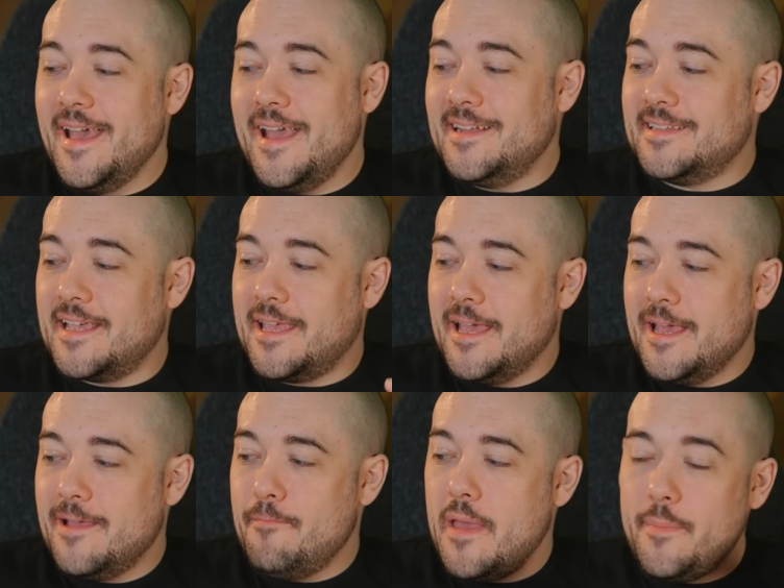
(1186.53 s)
it's like
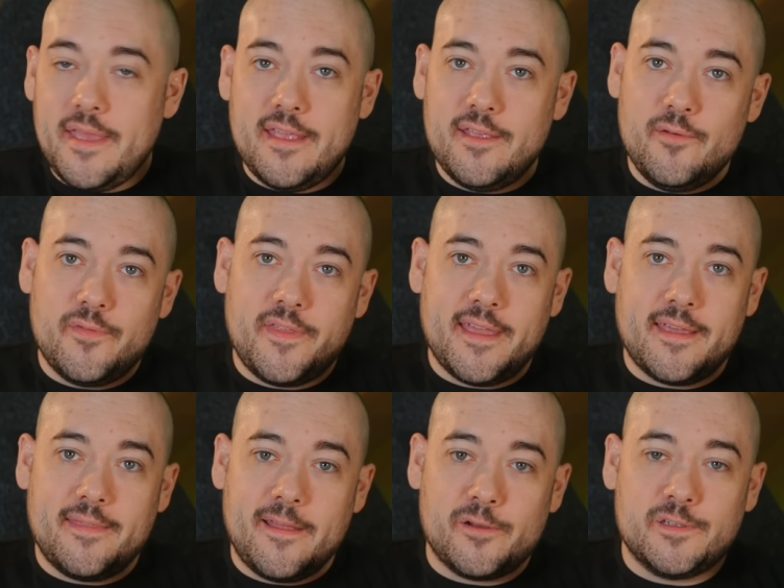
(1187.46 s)
maybe you
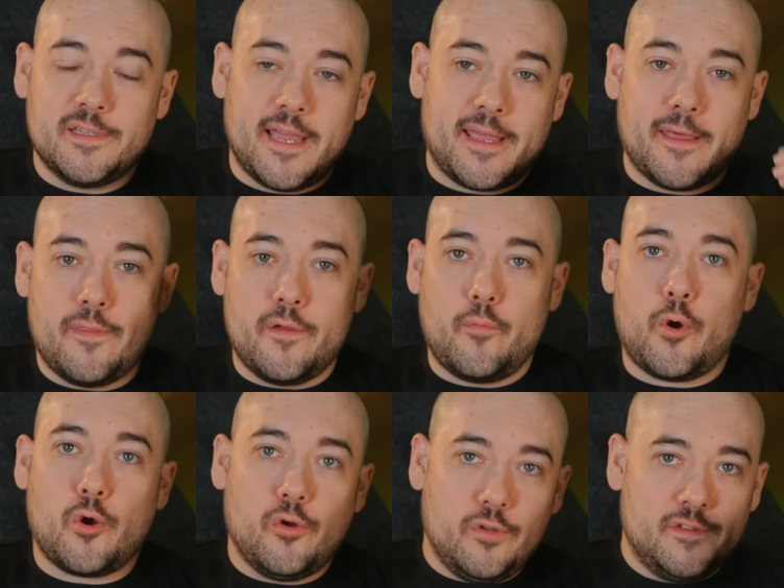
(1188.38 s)
think there's like the
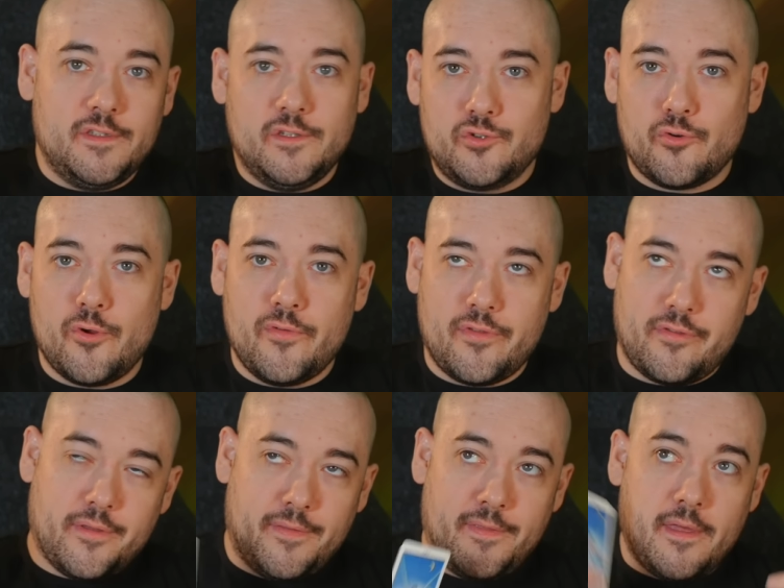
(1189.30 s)
world's
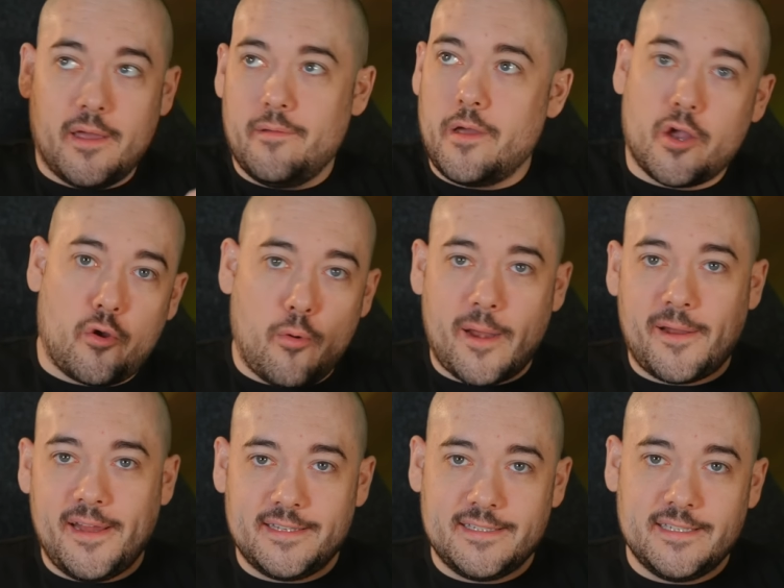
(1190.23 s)
truth, uh,
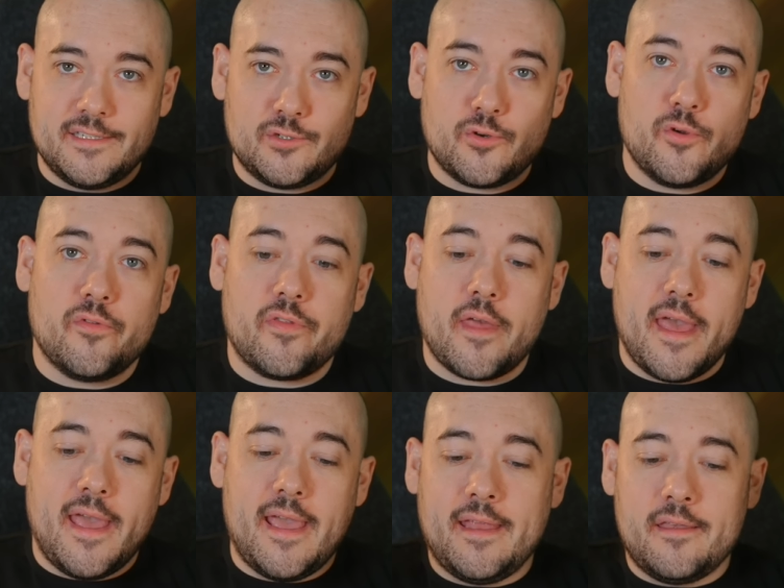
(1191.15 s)
Aquarius's truth,
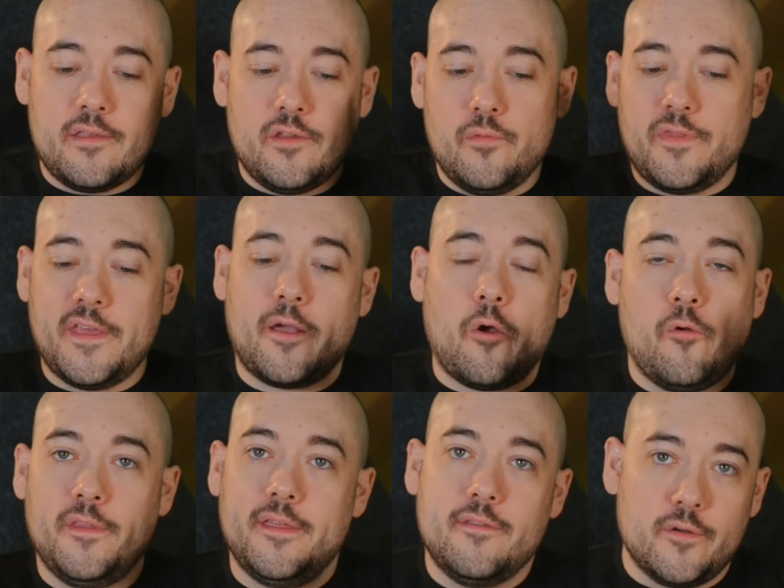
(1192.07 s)
and you think
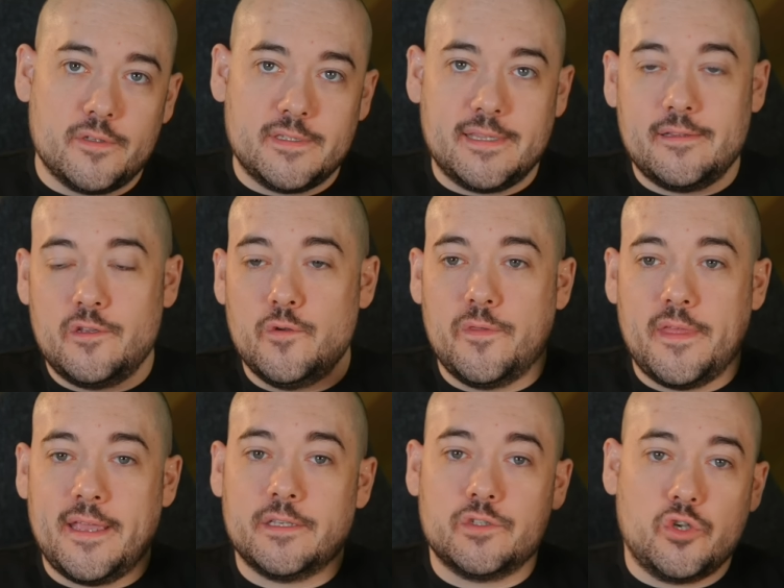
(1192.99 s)
only those two
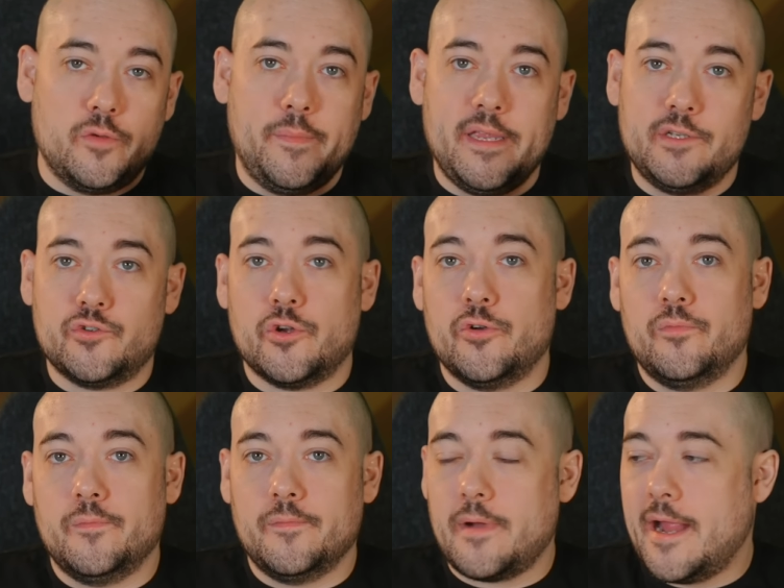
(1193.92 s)
things could be true,
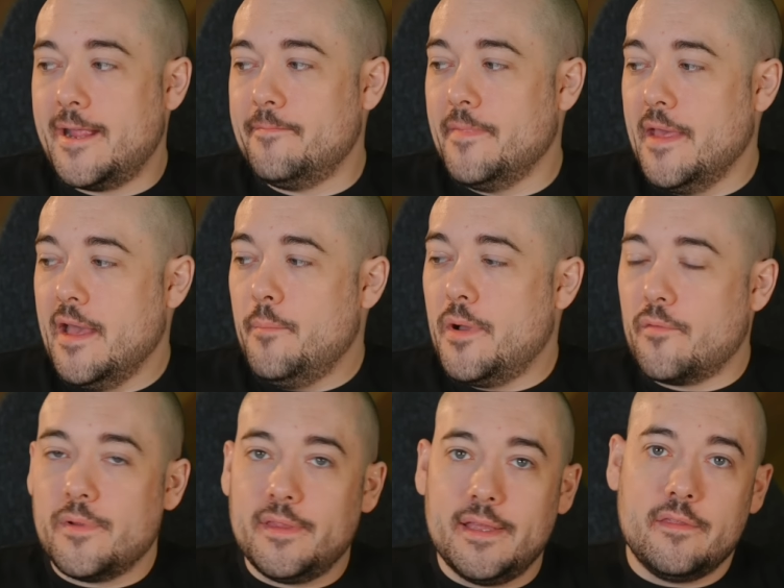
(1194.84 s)
right? But
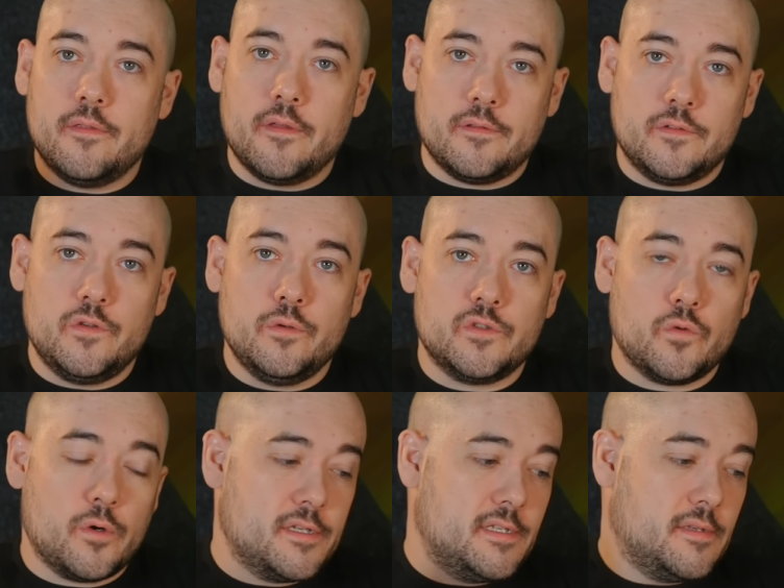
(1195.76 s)
really, the Two of
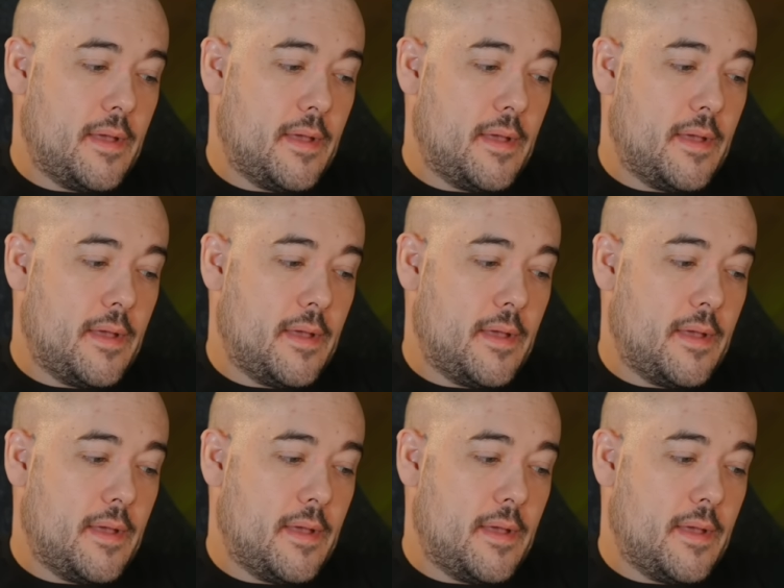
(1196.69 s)
Swords is